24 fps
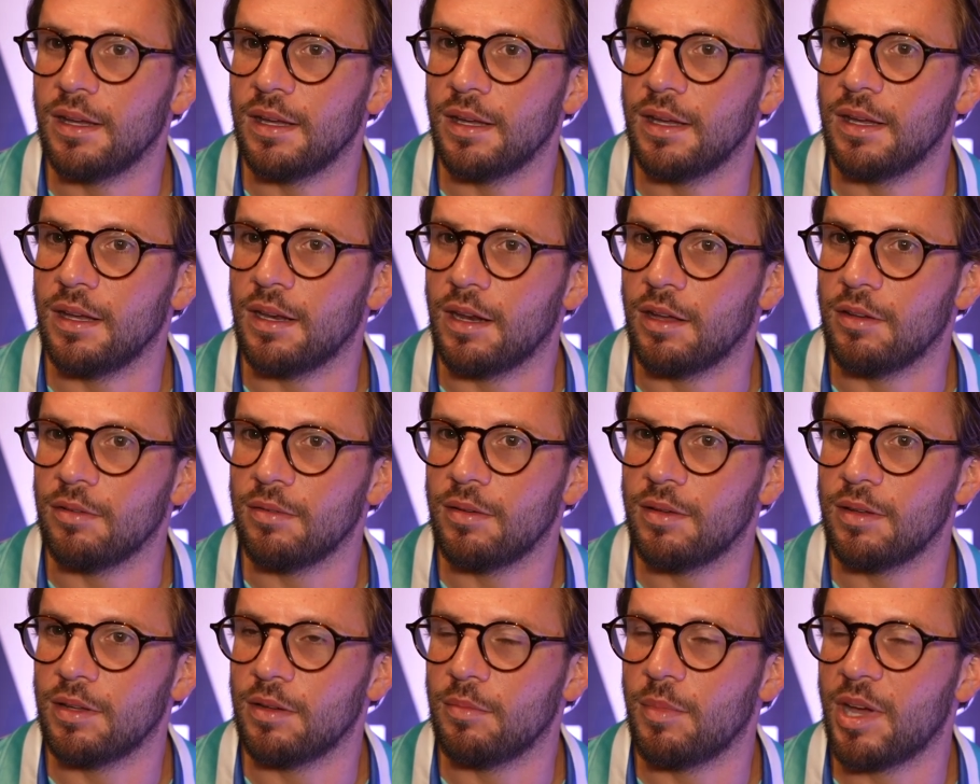you know,
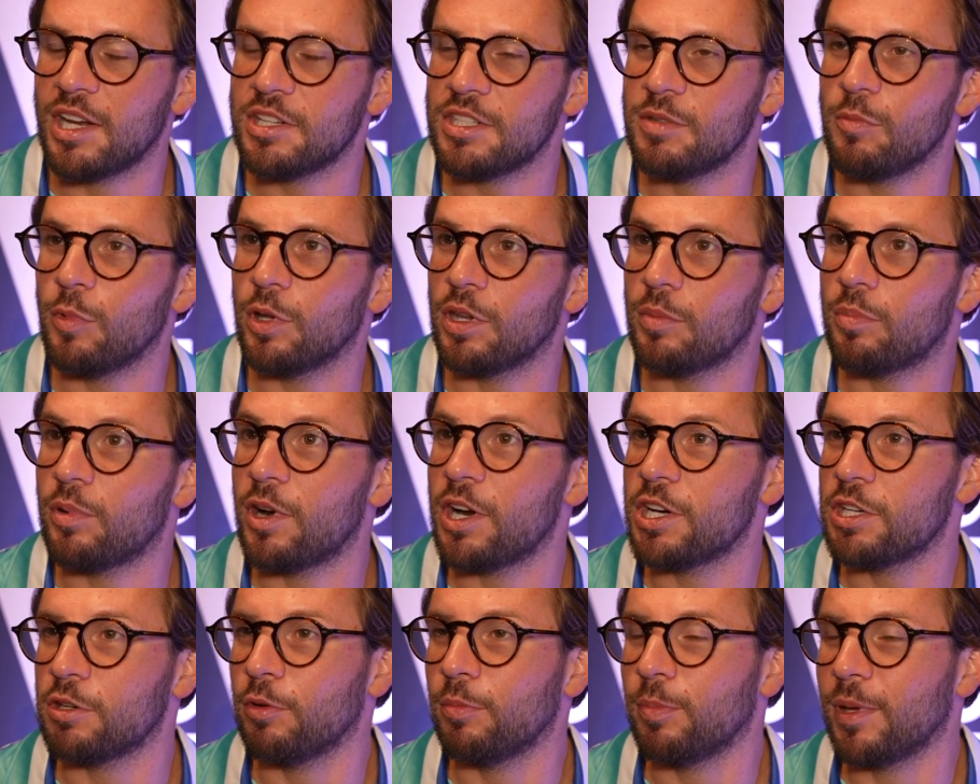imagine what the
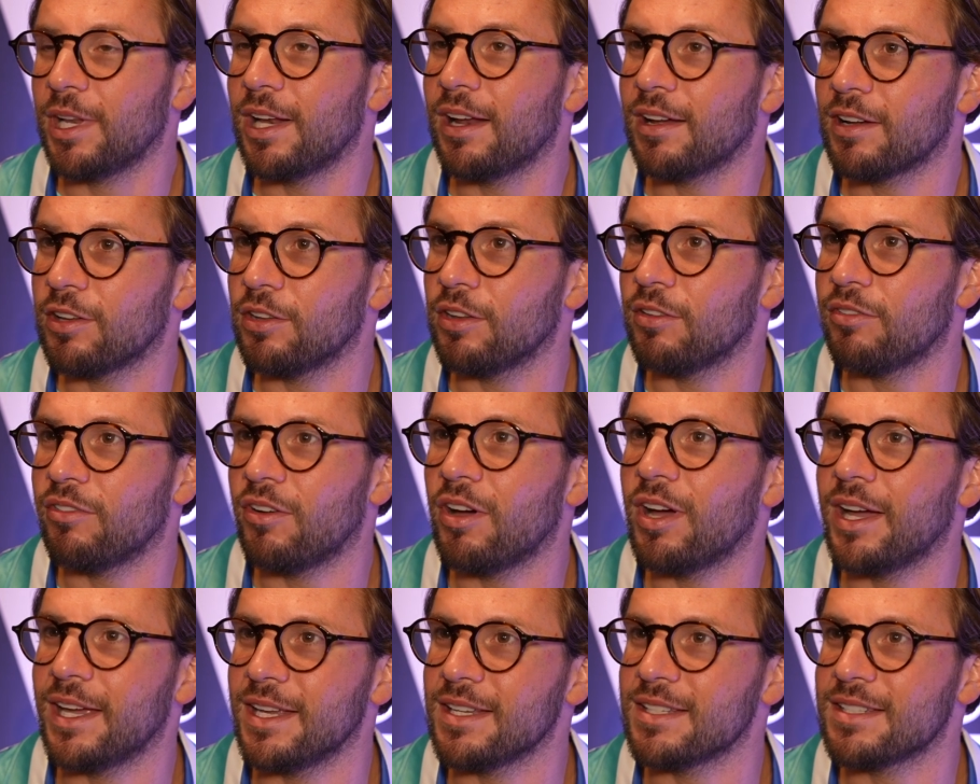pressure would be like on the
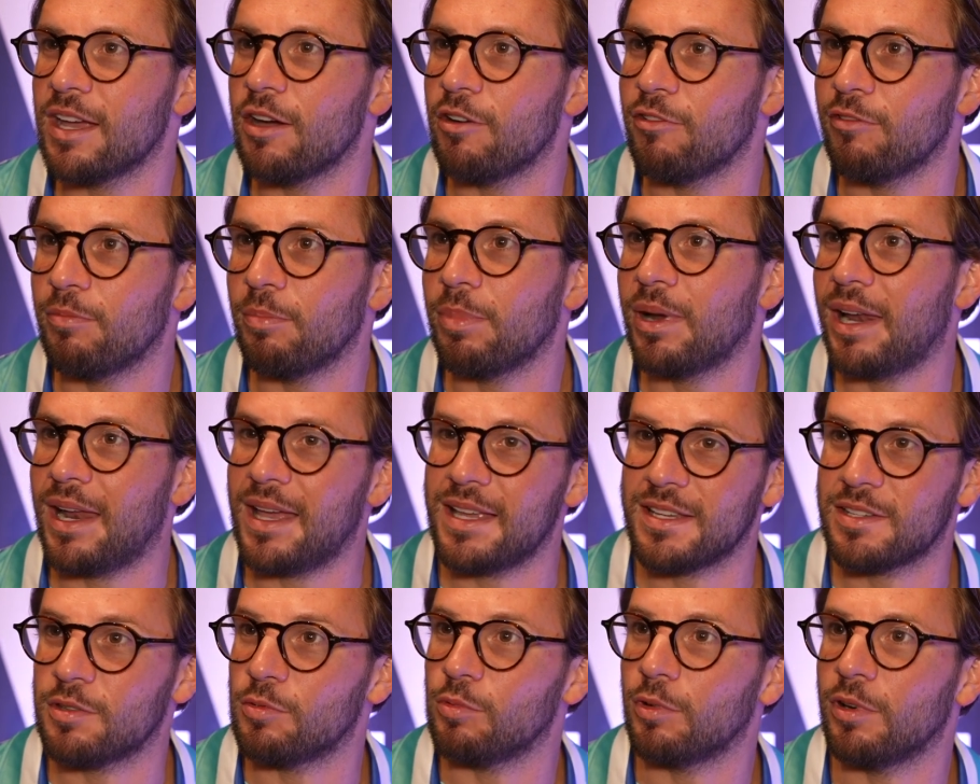fight itself,
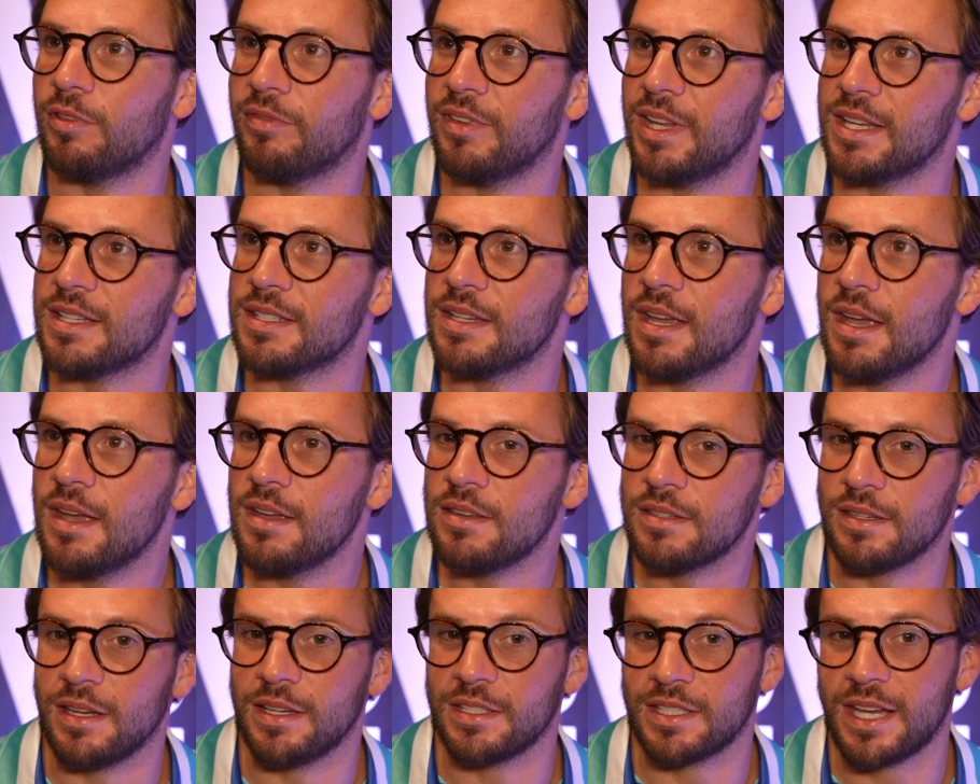plus all of this.
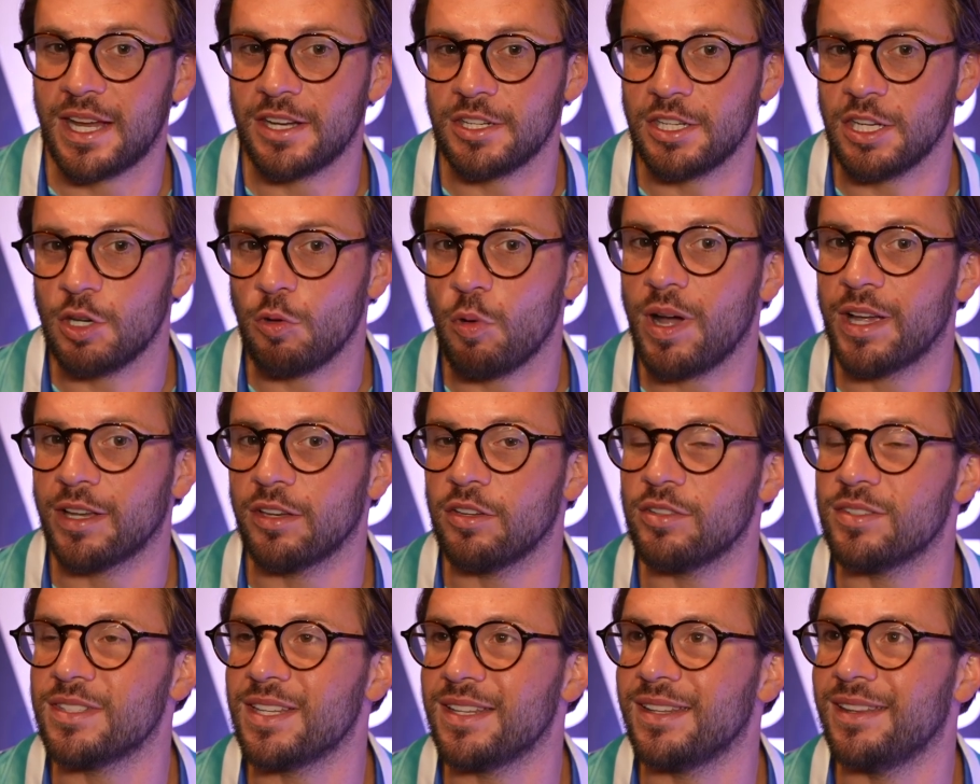So it's actually quite
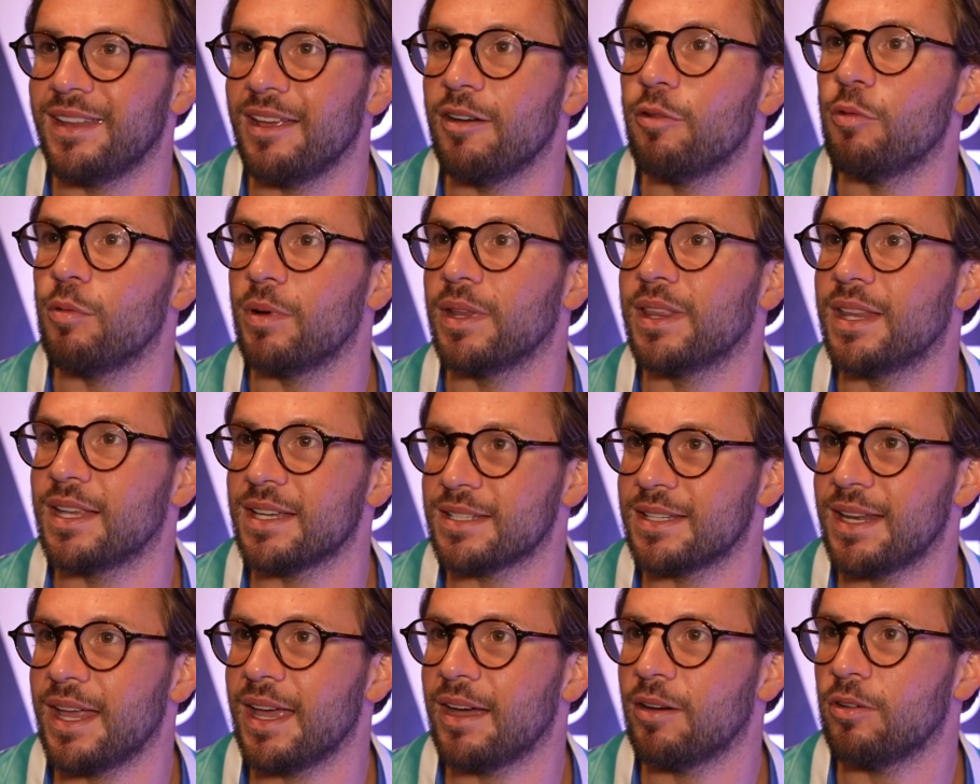good to deal with
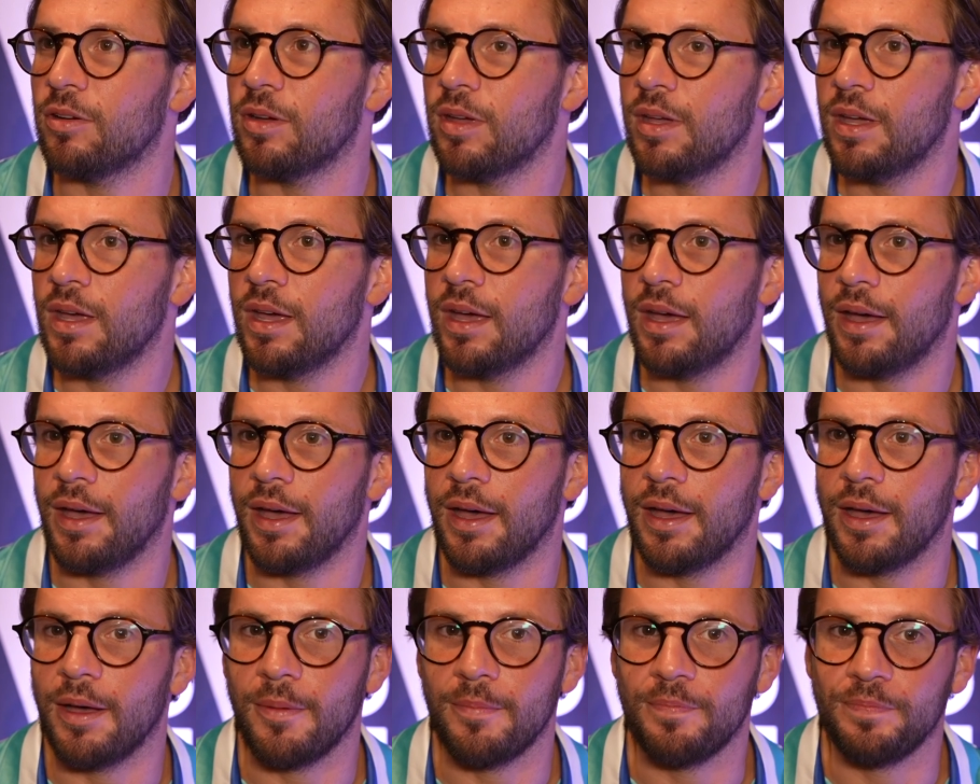this now.
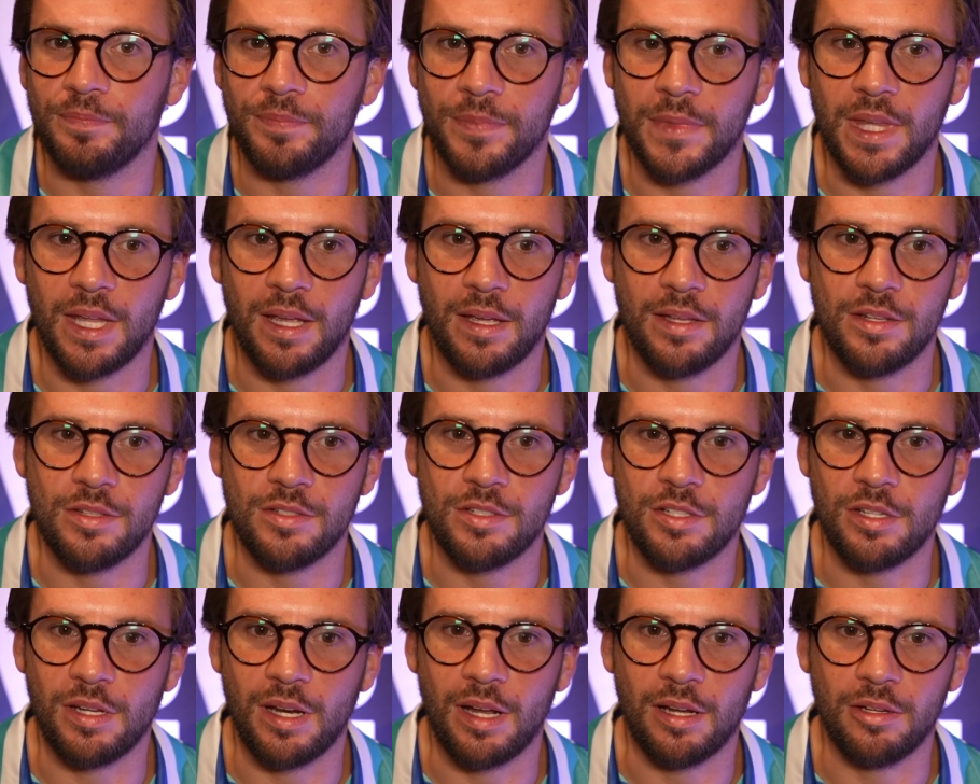
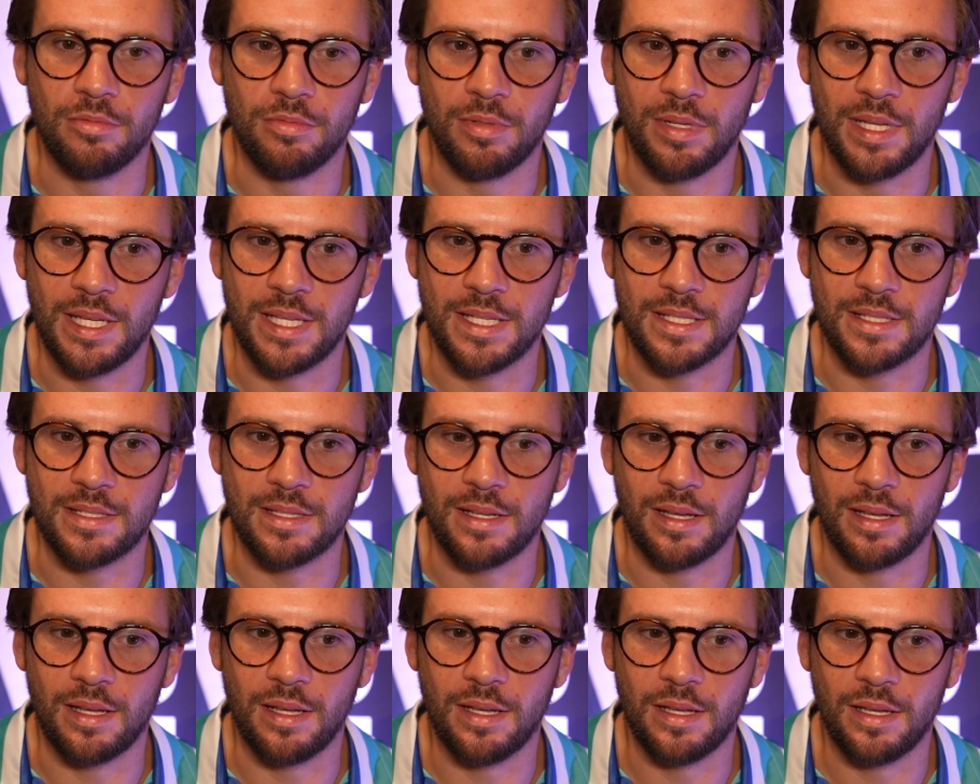And you know, it's
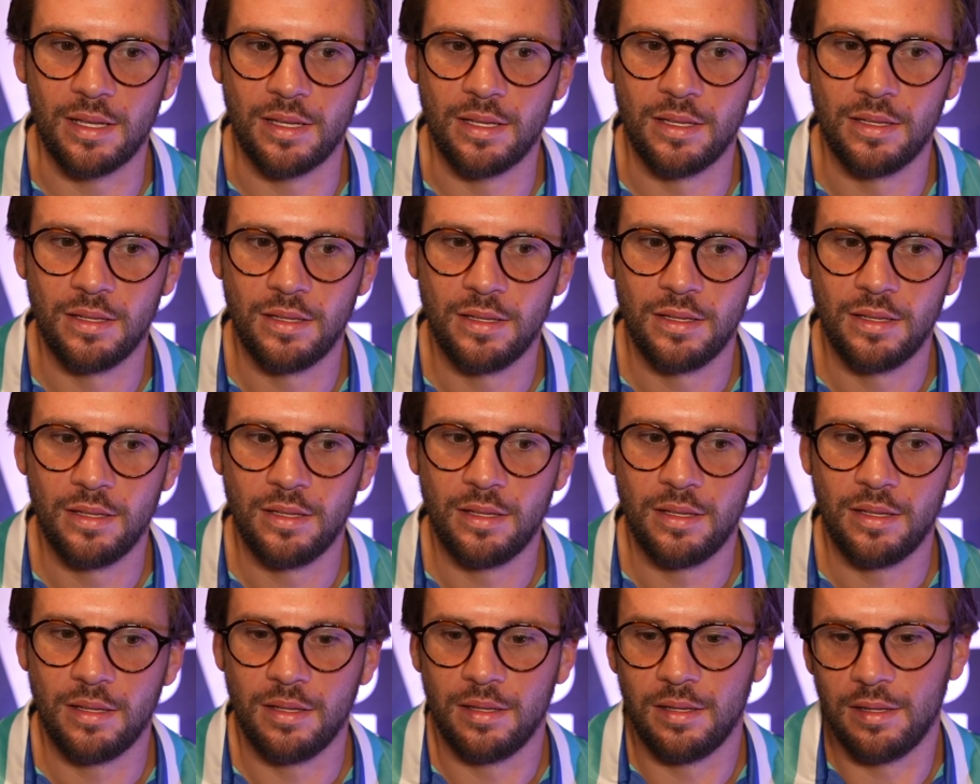
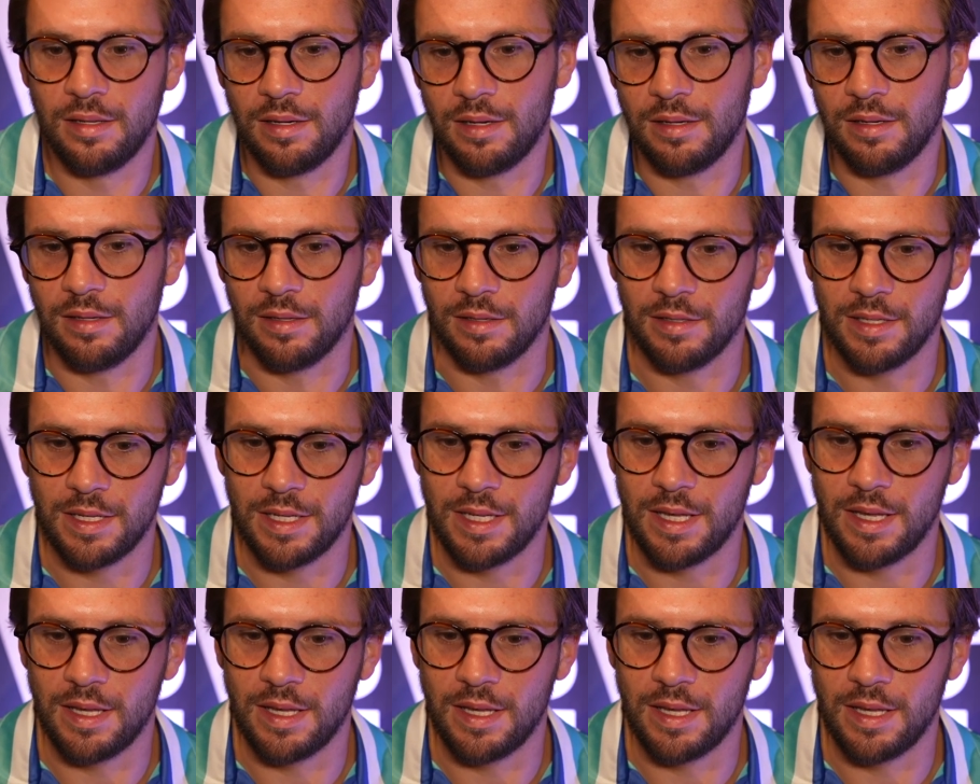non-stop,